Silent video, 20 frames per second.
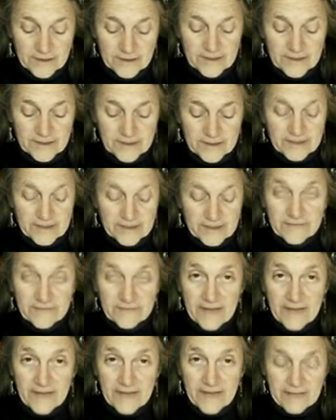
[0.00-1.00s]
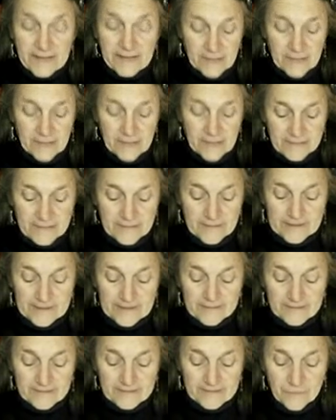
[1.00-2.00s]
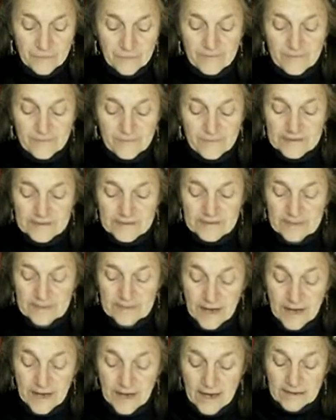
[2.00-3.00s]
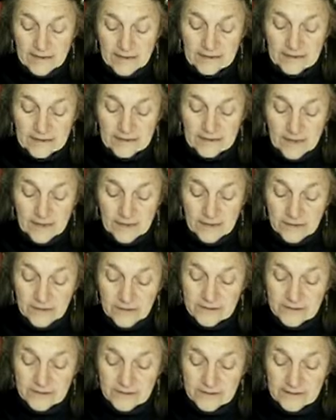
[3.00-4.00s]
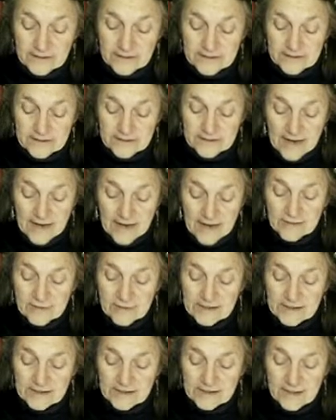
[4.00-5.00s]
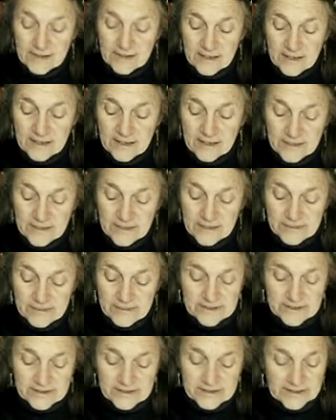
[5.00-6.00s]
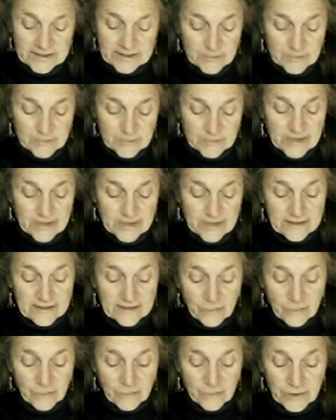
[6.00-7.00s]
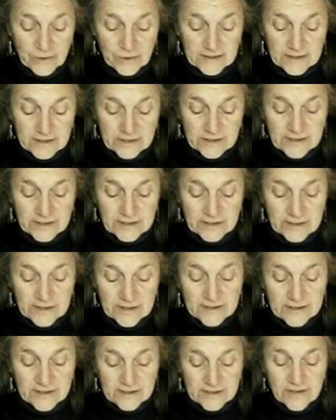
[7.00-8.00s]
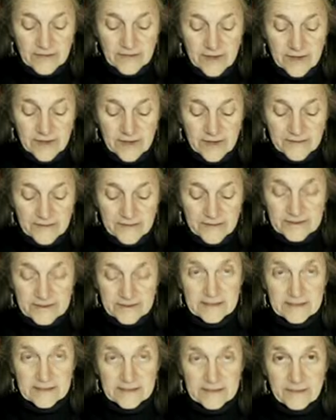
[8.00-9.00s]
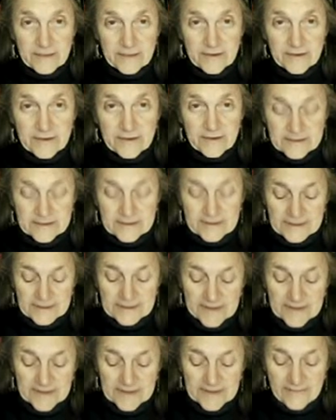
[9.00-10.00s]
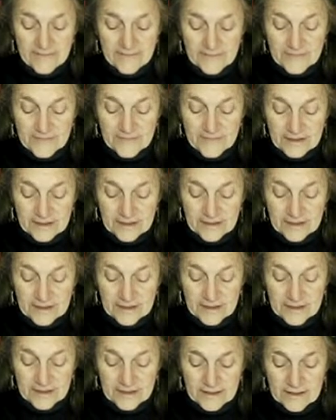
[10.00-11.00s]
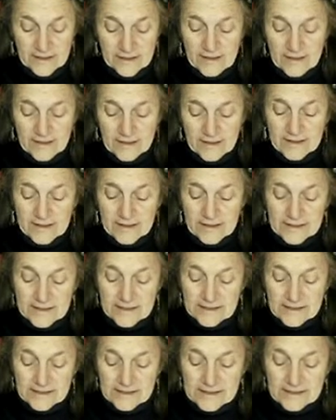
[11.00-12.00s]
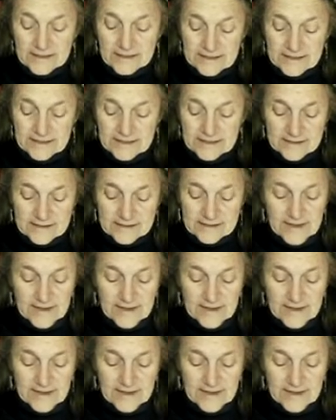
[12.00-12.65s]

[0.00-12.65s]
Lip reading: to convey it by means of movements, lines, colors, sounds, images expressed in words, so that others experience the same feeling. In this consists the